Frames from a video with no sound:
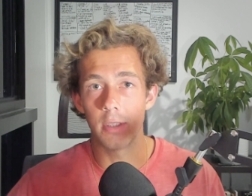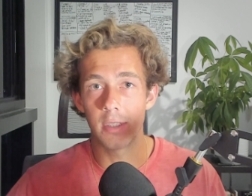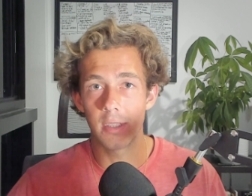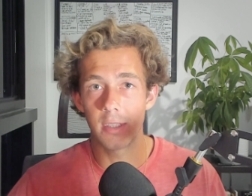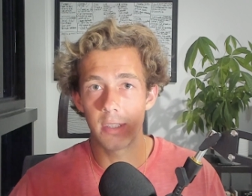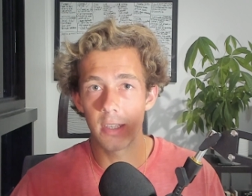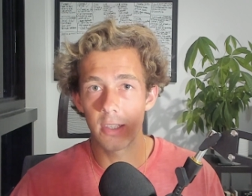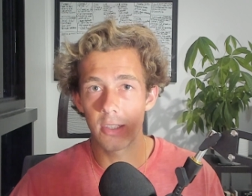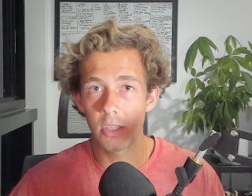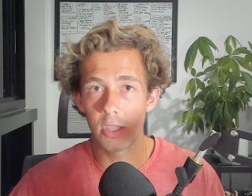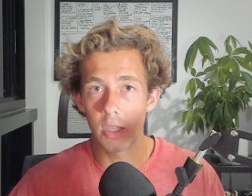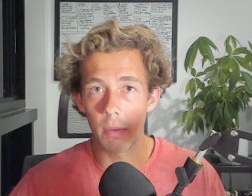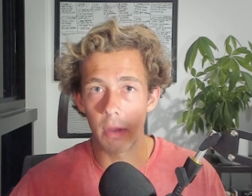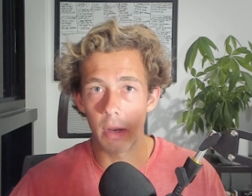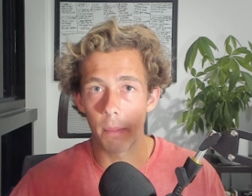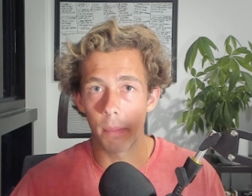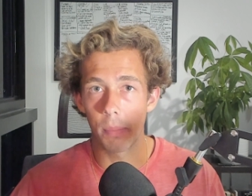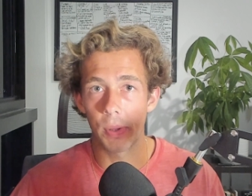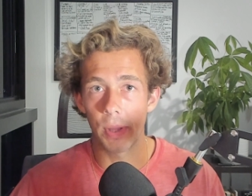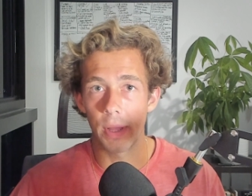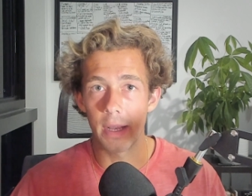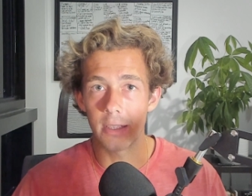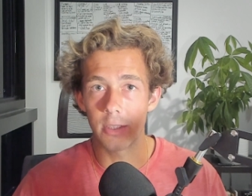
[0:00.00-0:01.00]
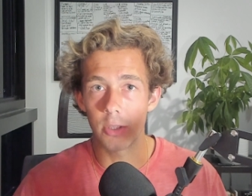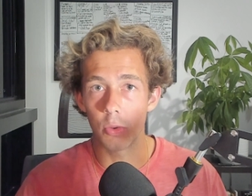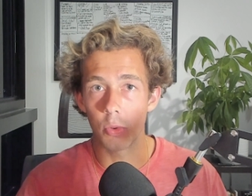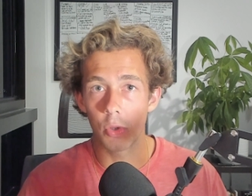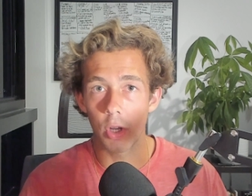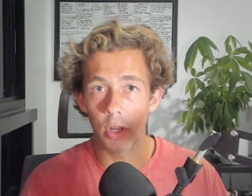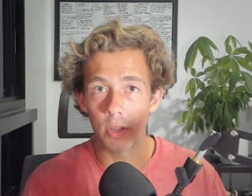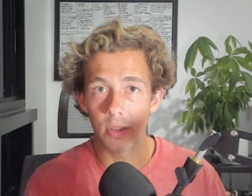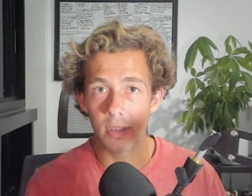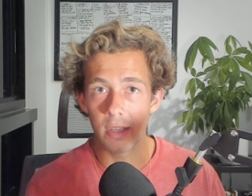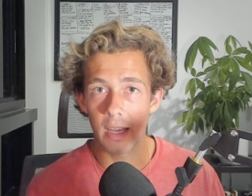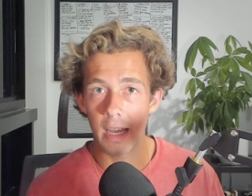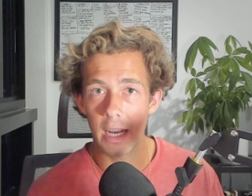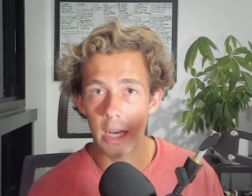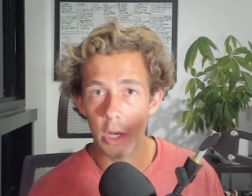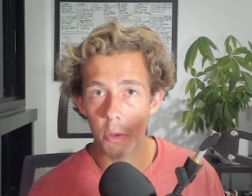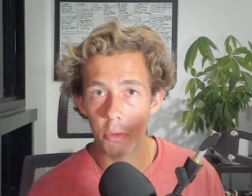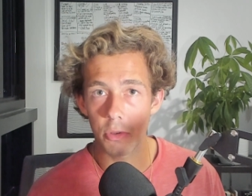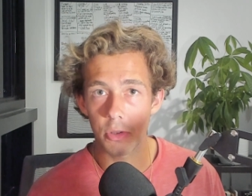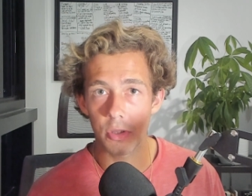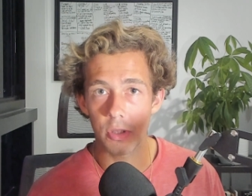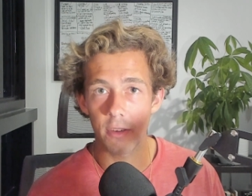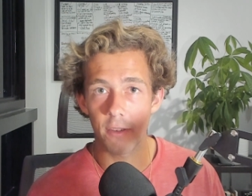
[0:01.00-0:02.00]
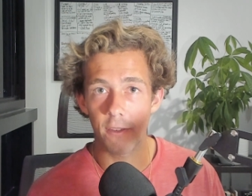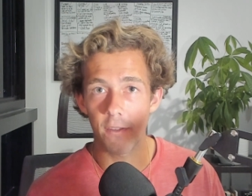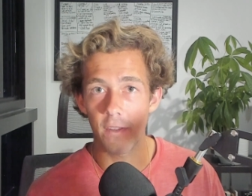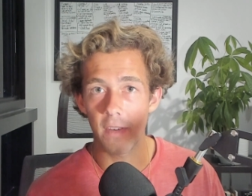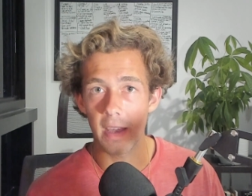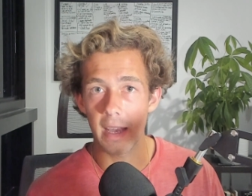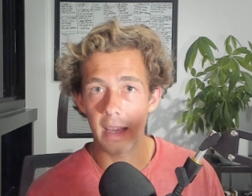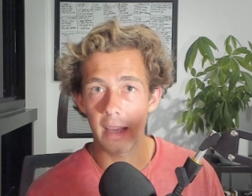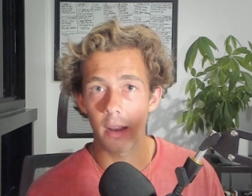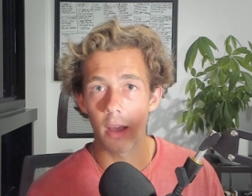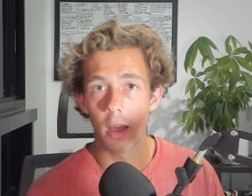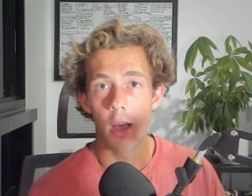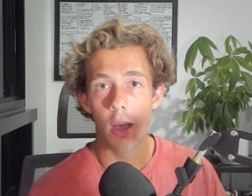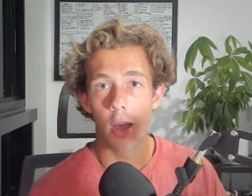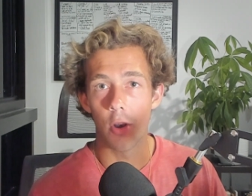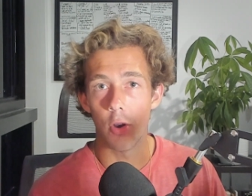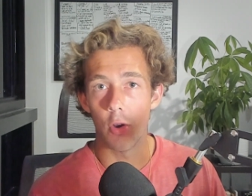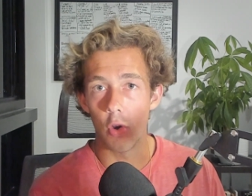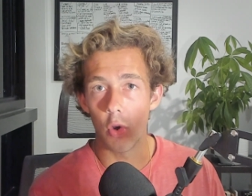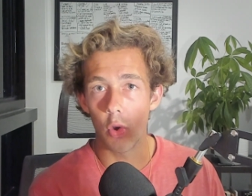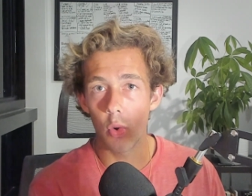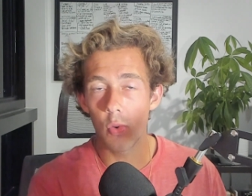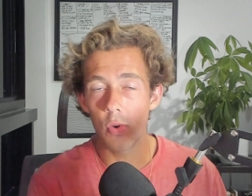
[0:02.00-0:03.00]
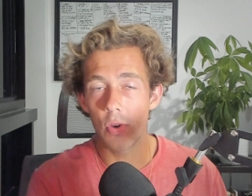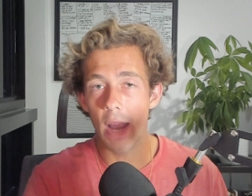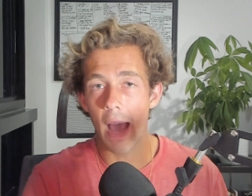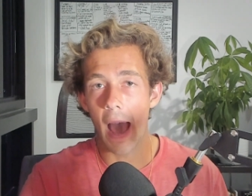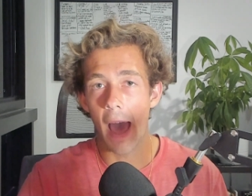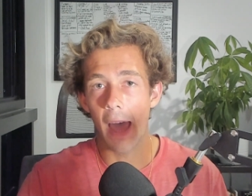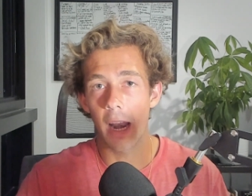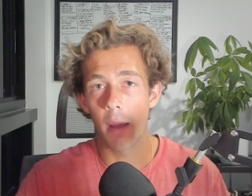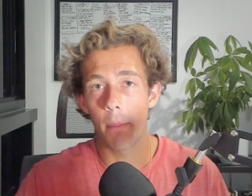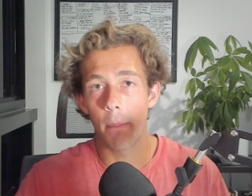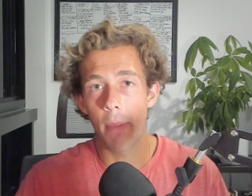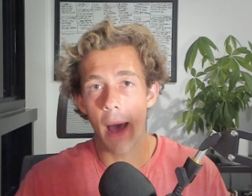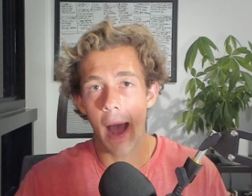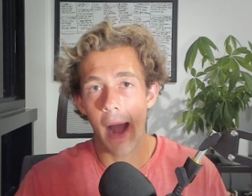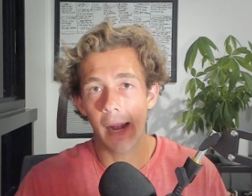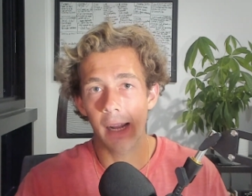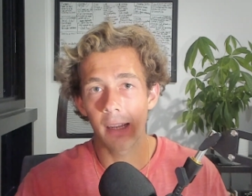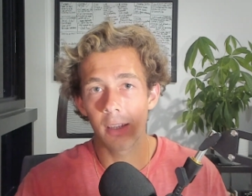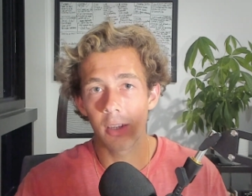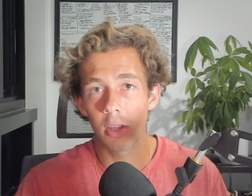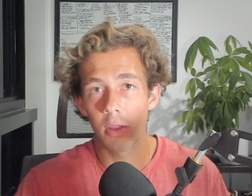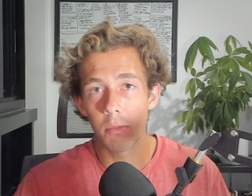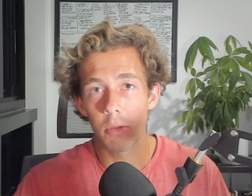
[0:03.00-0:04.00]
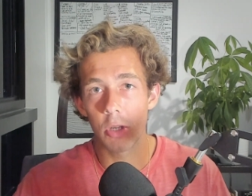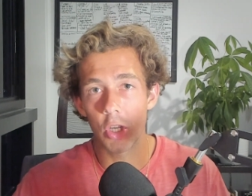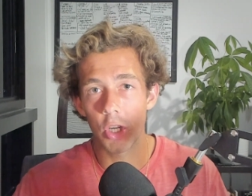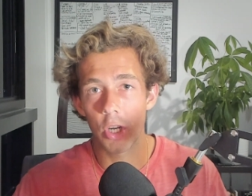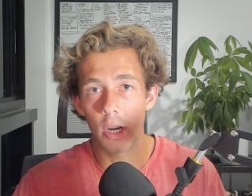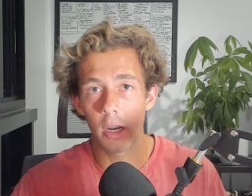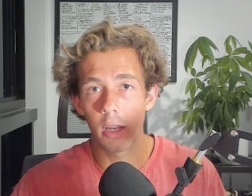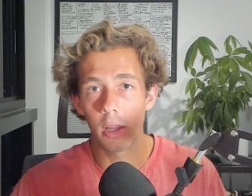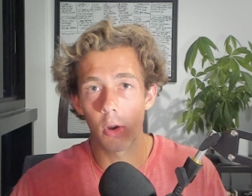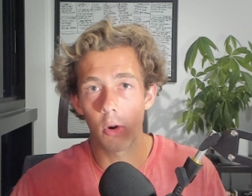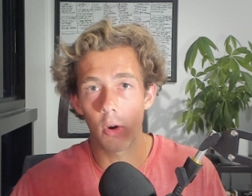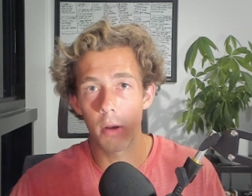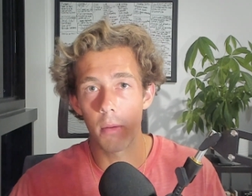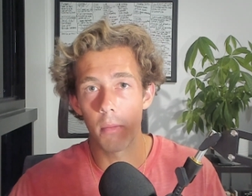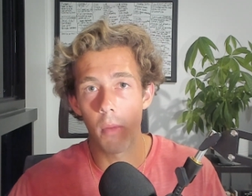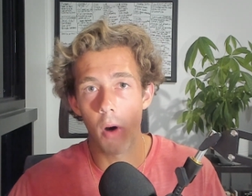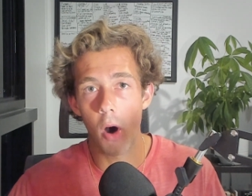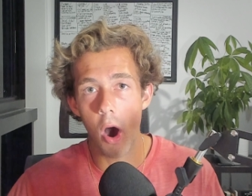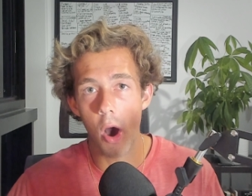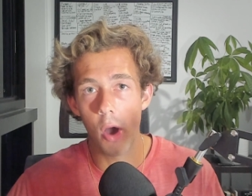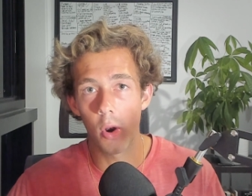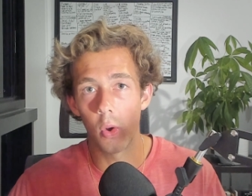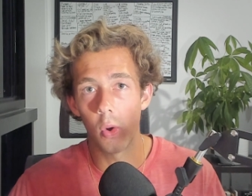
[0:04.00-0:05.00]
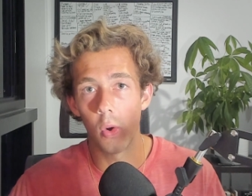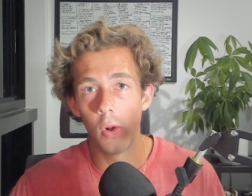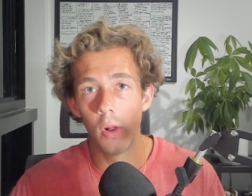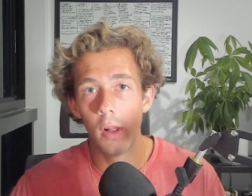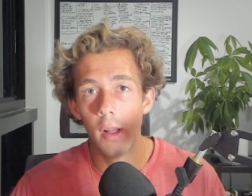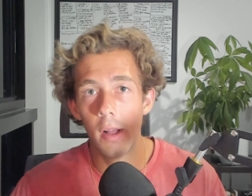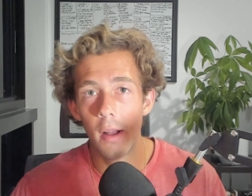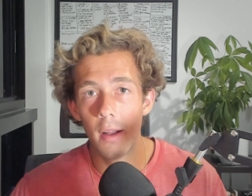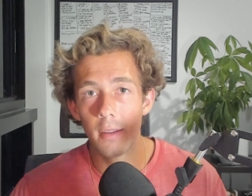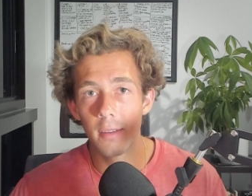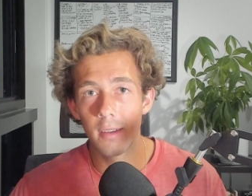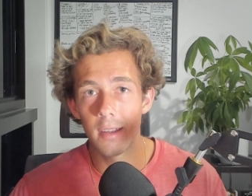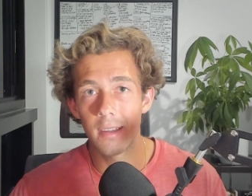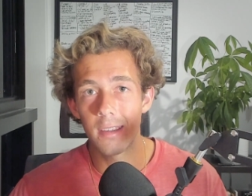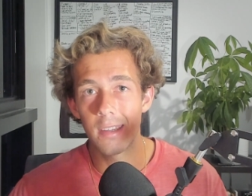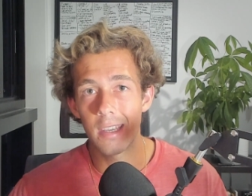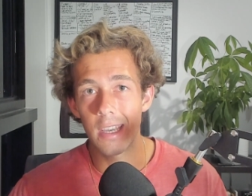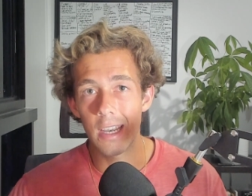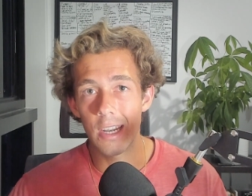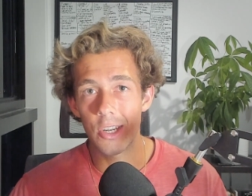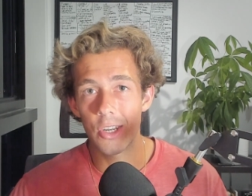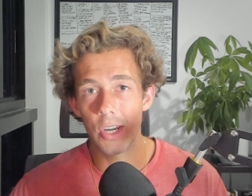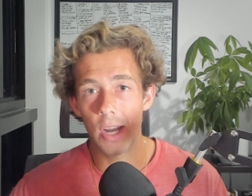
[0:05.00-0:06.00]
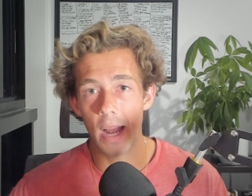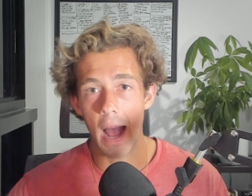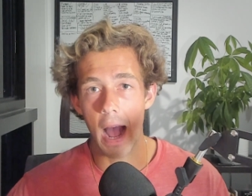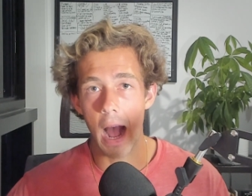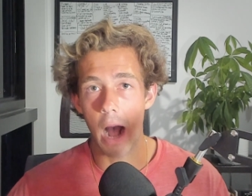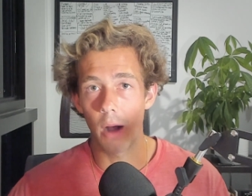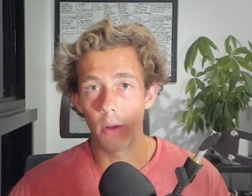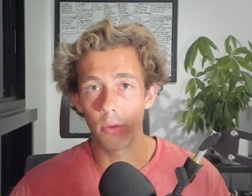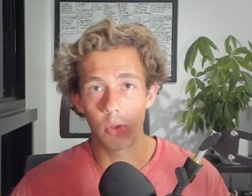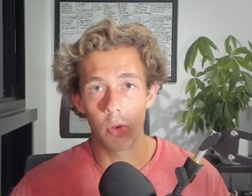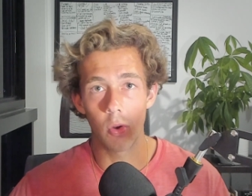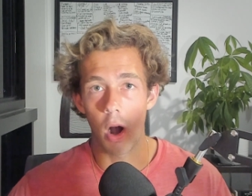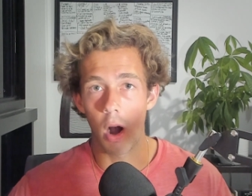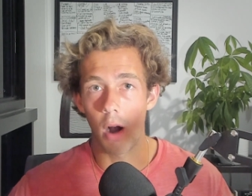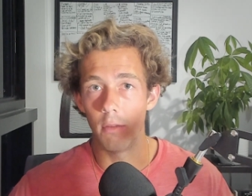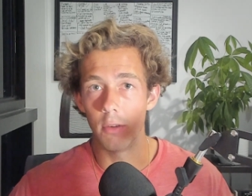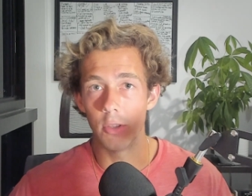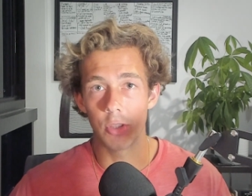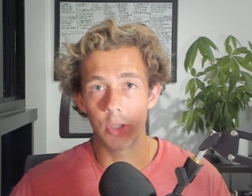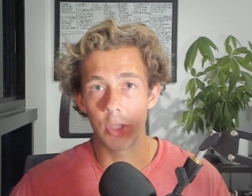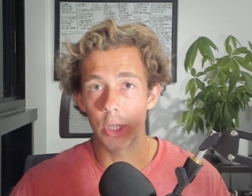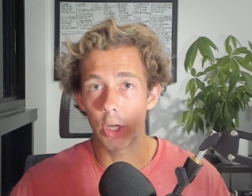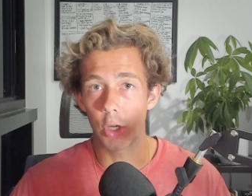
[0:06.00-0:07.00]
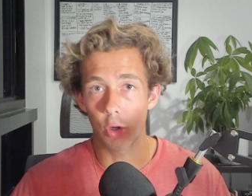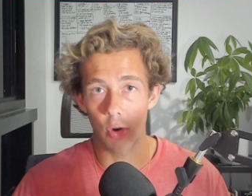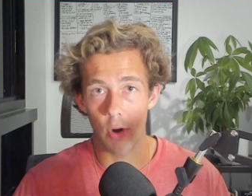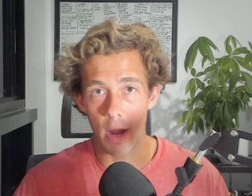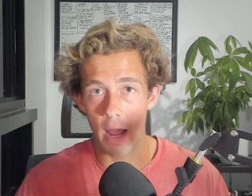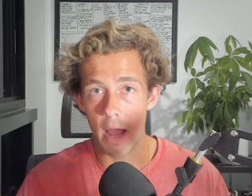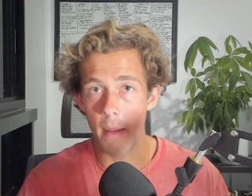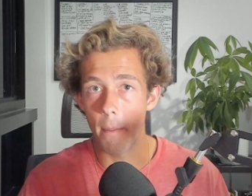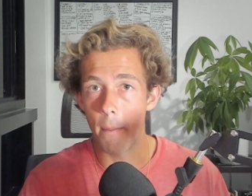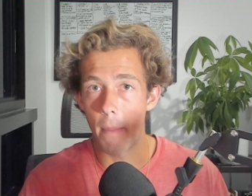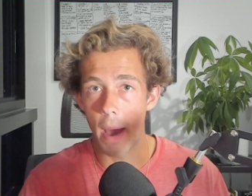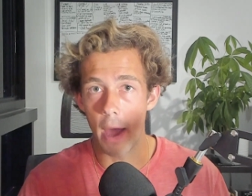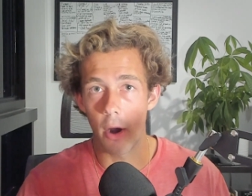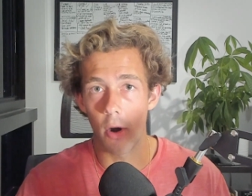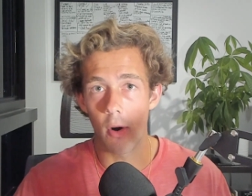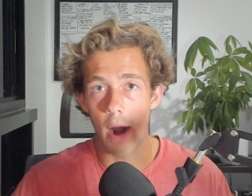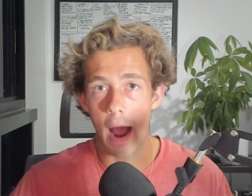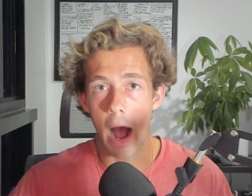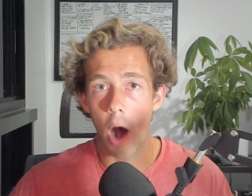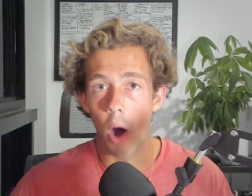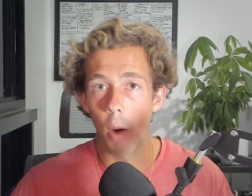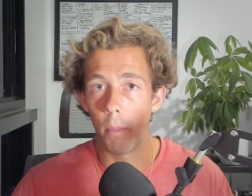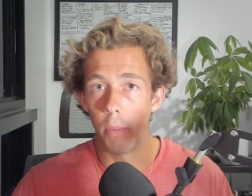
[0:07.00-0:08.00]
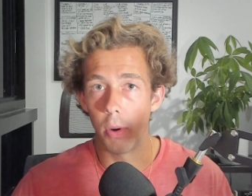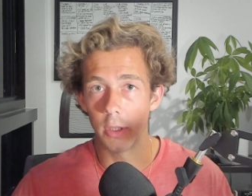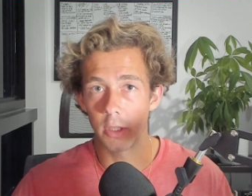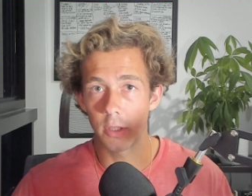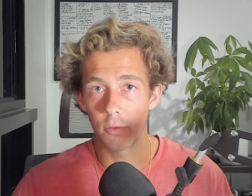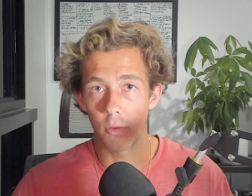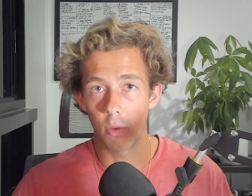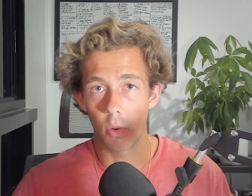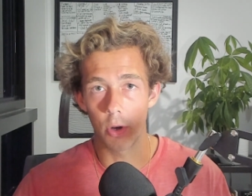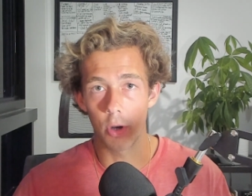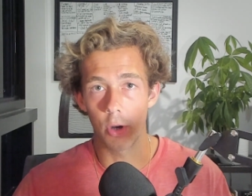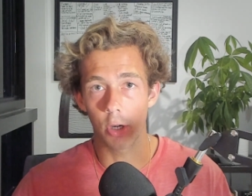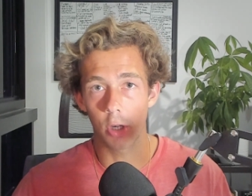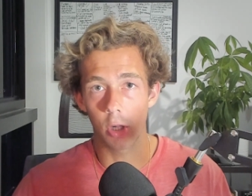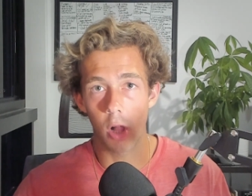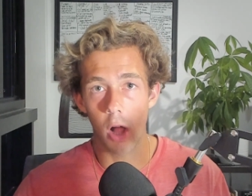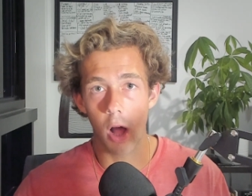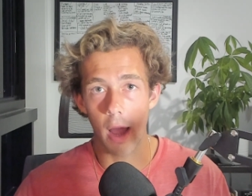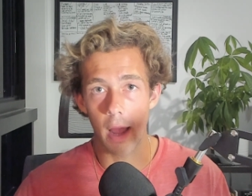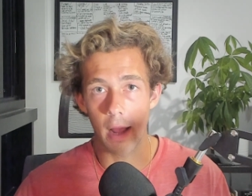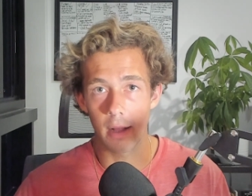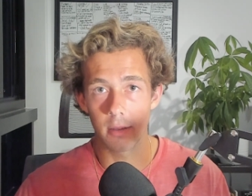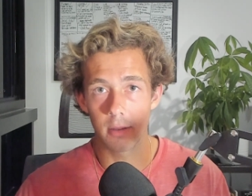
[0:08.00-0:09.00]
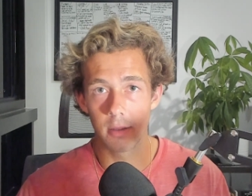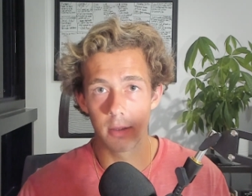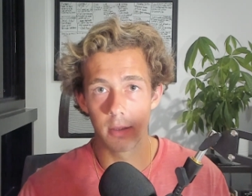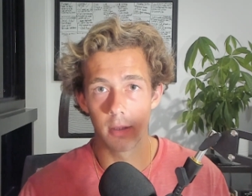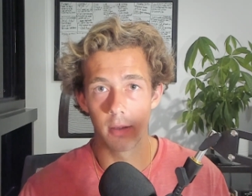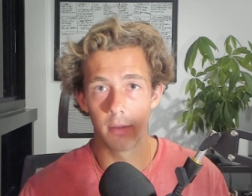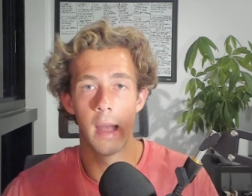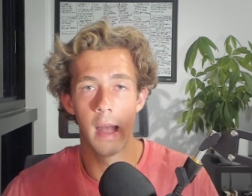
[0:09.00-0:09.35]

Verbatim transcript: system in place to continuously feed new data back into the machine learning model to teach it how to obviously create better outputs for your clients.